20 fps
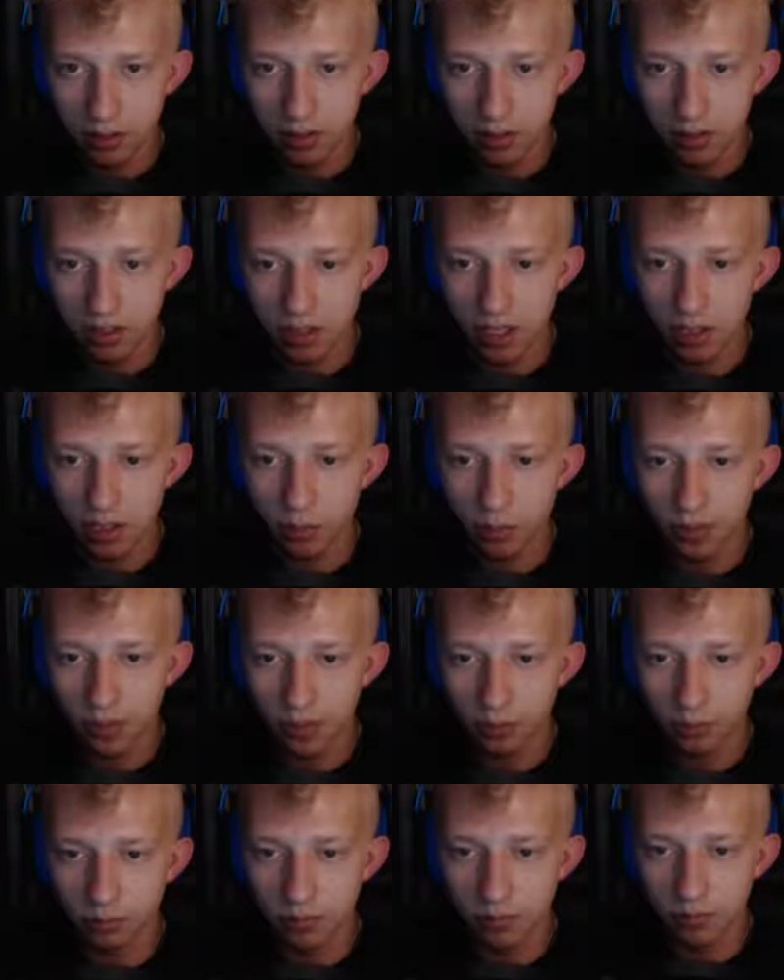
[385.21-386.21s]
not
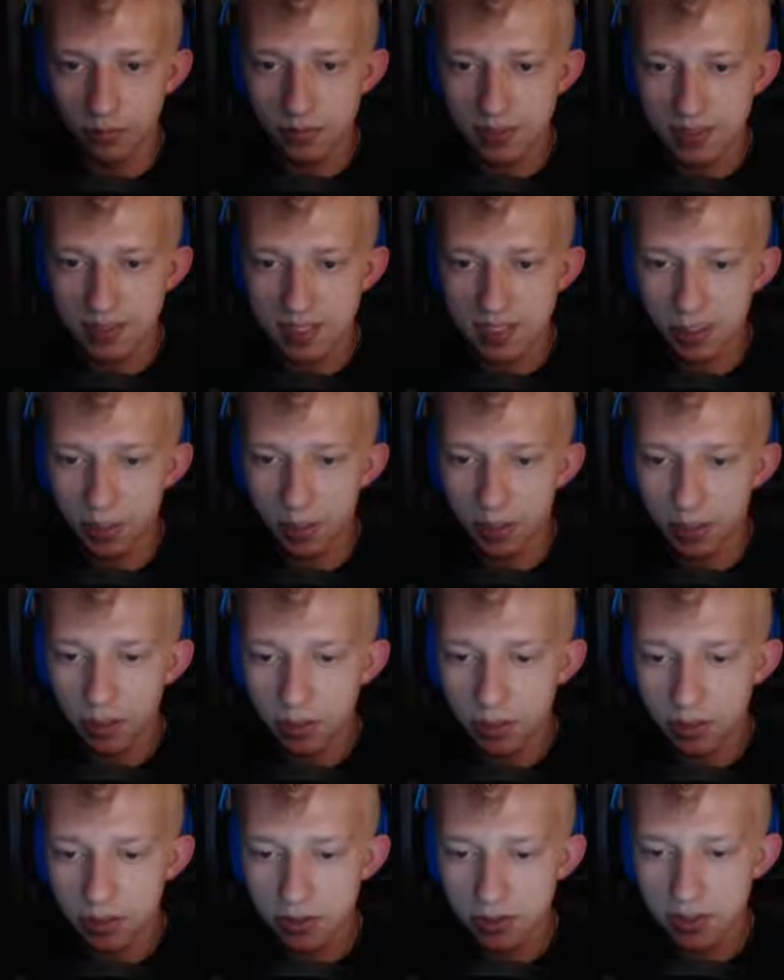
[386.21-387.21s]
without skipping a
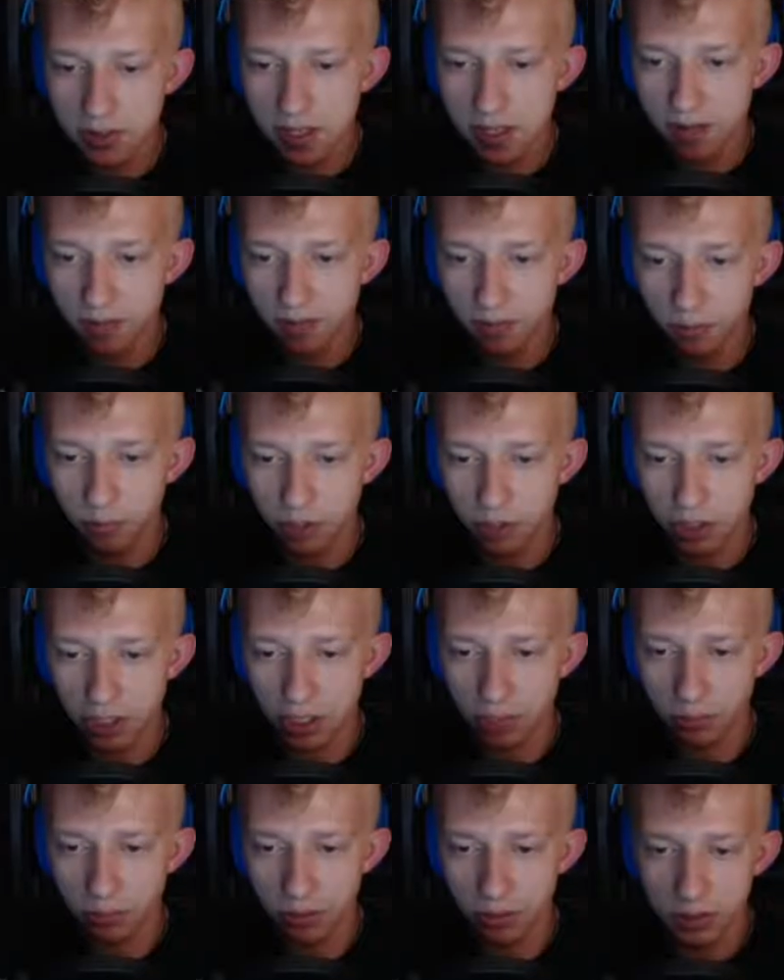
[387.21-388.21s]
bunch of stuff, which I
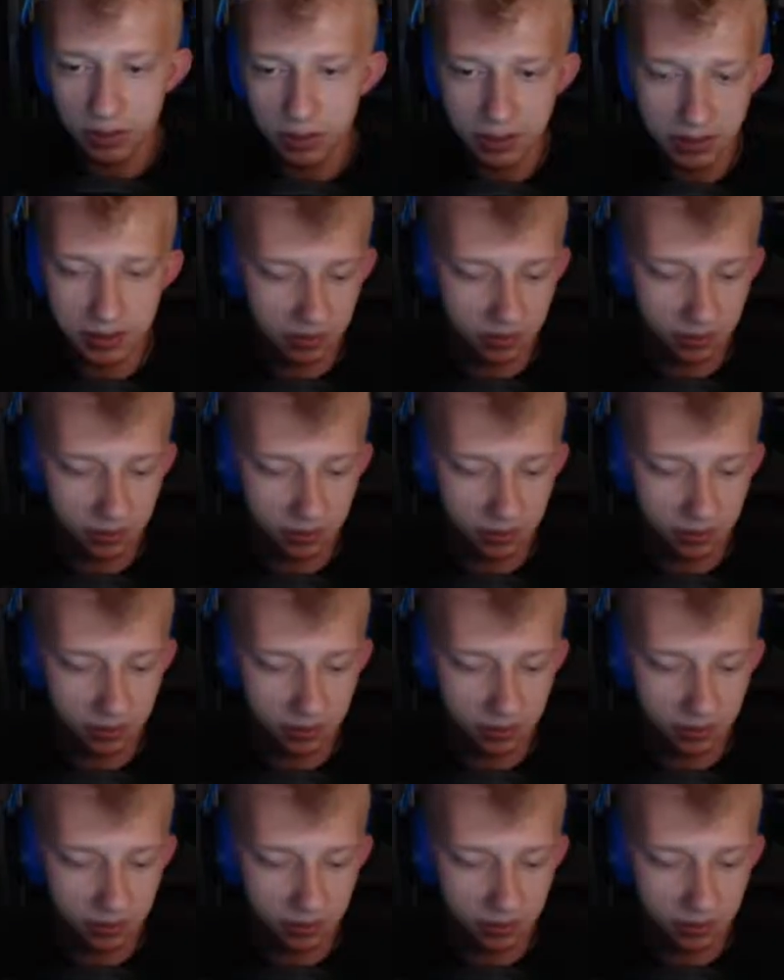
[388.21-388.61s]
really